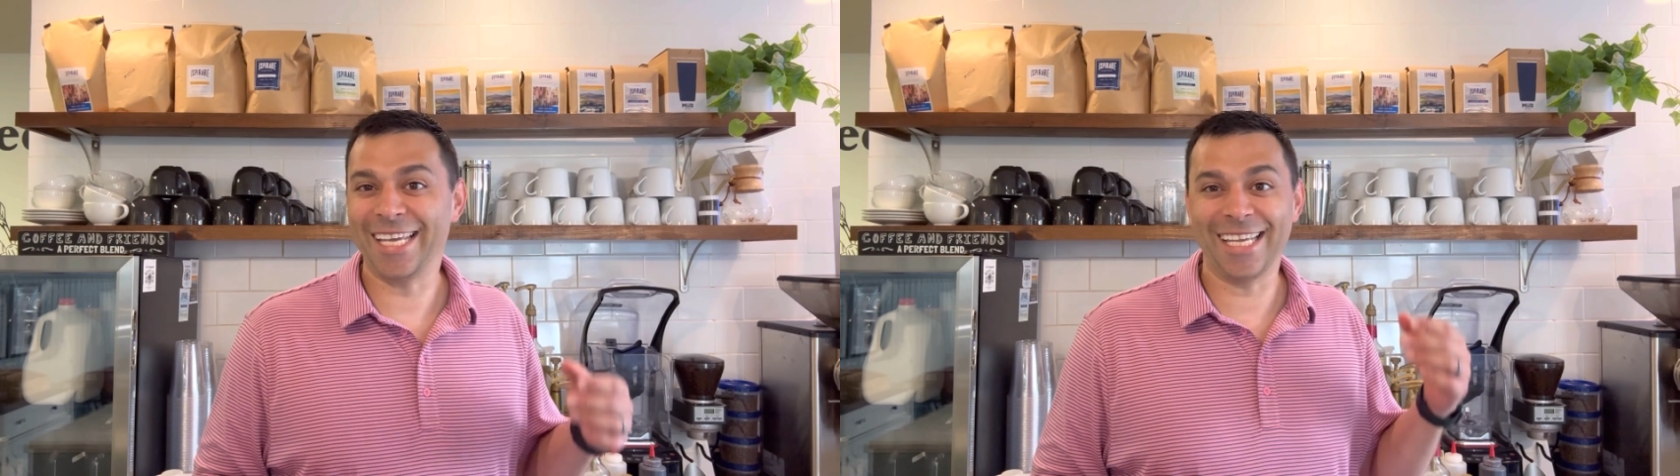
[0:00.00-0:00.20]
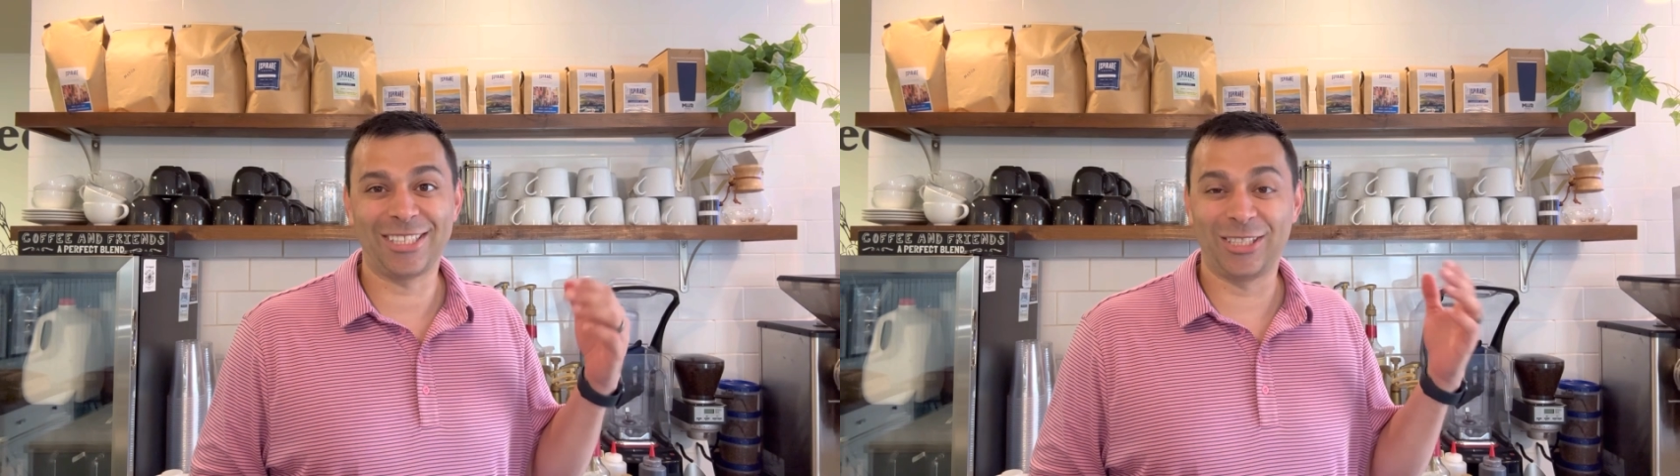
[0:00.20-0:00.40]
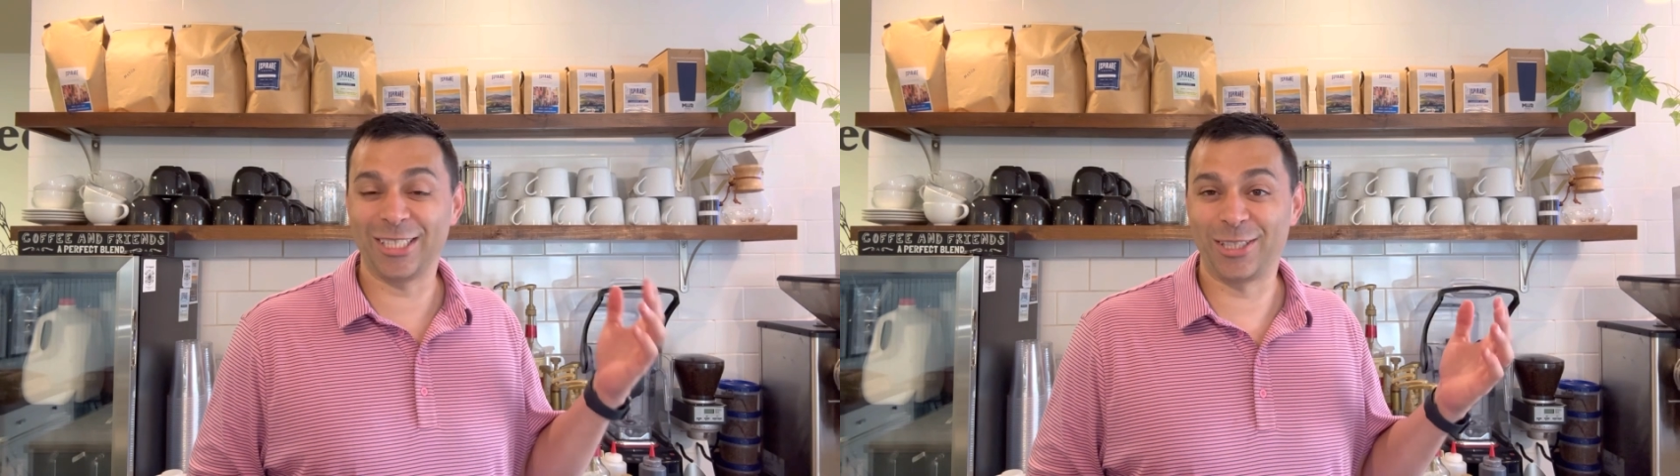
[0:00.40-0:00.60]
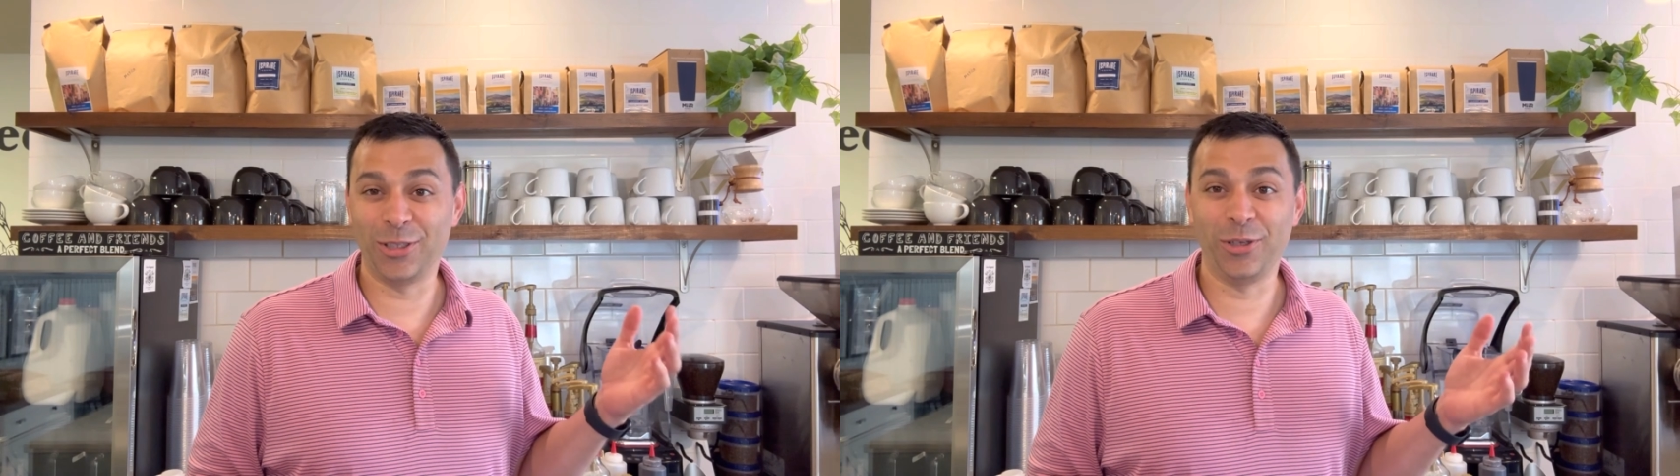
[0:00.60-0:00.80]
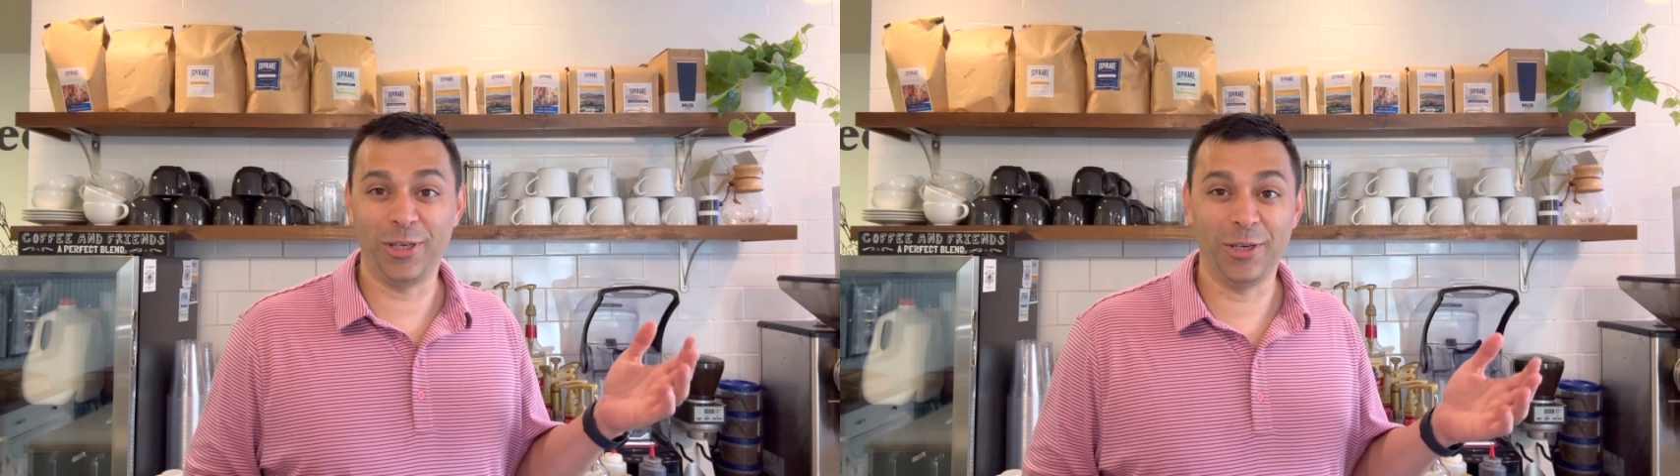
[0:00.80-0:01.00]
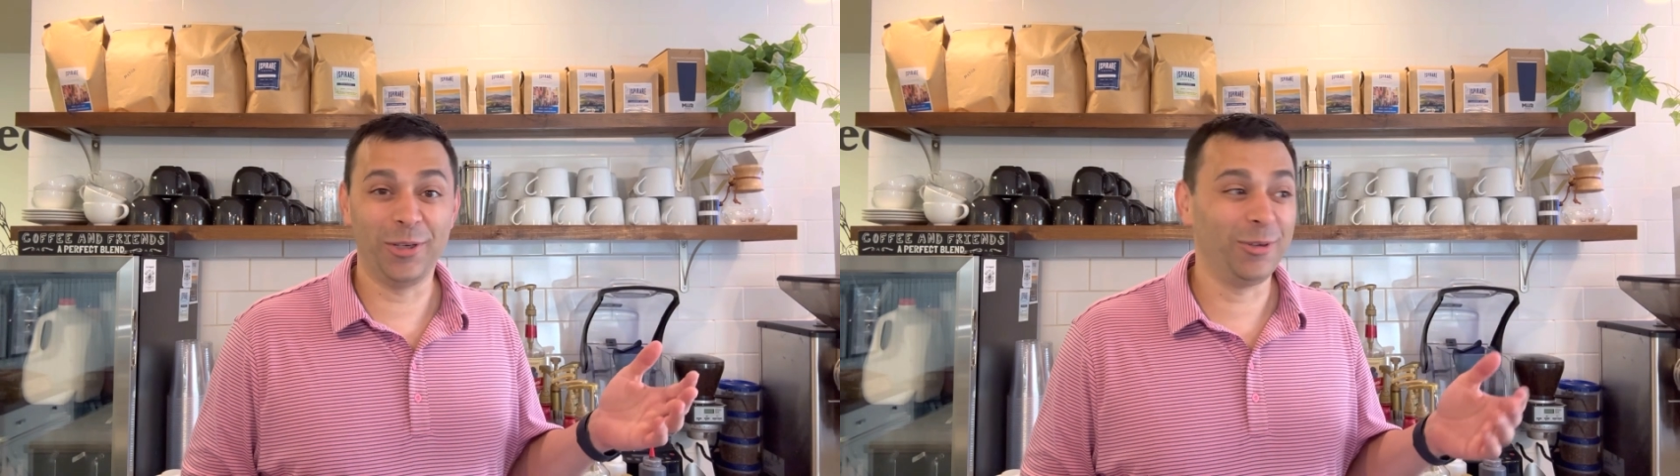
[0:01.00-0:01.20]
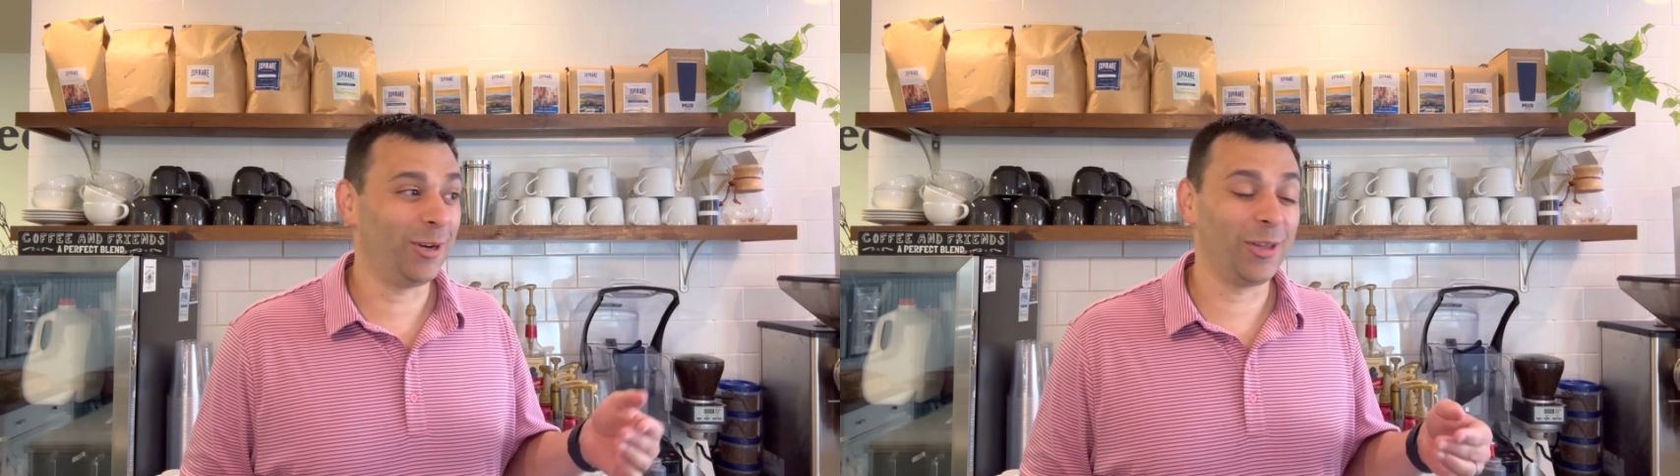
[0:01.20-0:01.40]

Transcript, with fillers: I guess just do you,